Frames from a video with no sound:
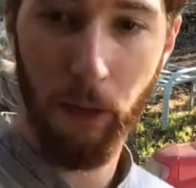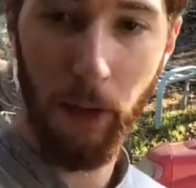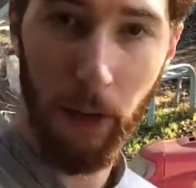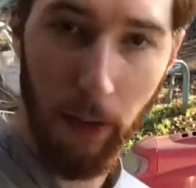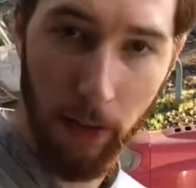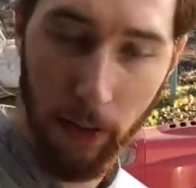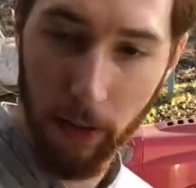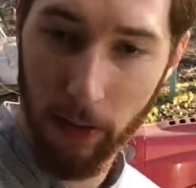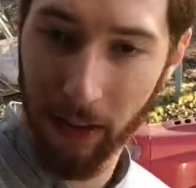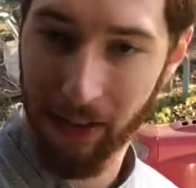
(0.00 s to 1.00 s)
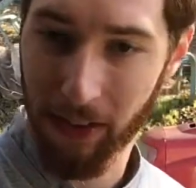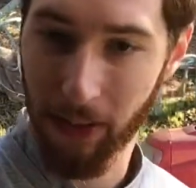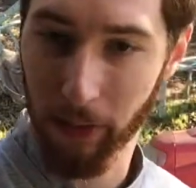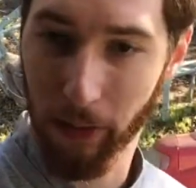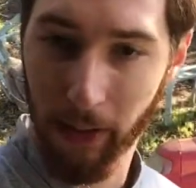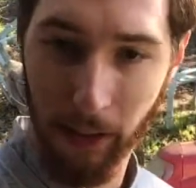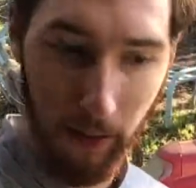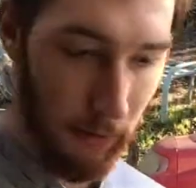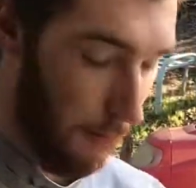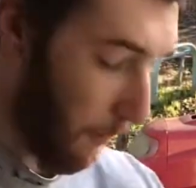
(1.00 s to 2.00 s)
fill is at 60 degrees,
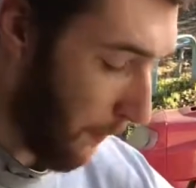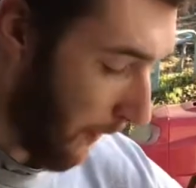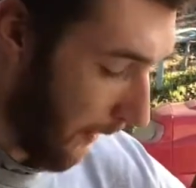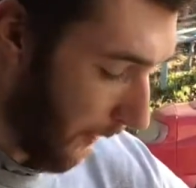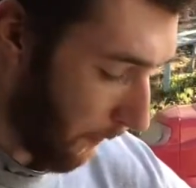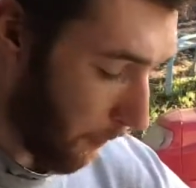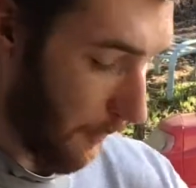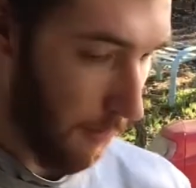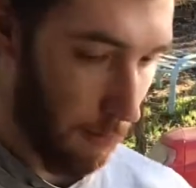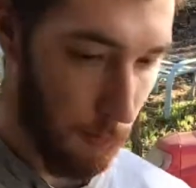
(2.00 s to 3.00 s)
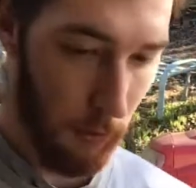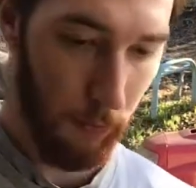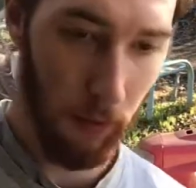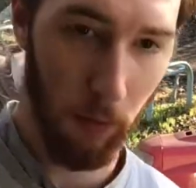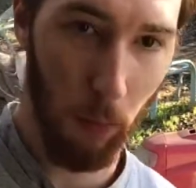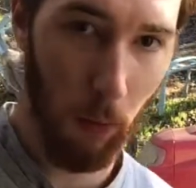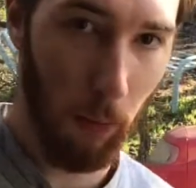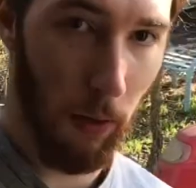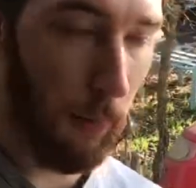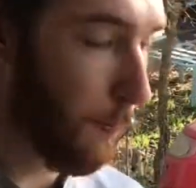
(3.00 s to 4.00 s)
so we might have to wait a little bit for it to warm up.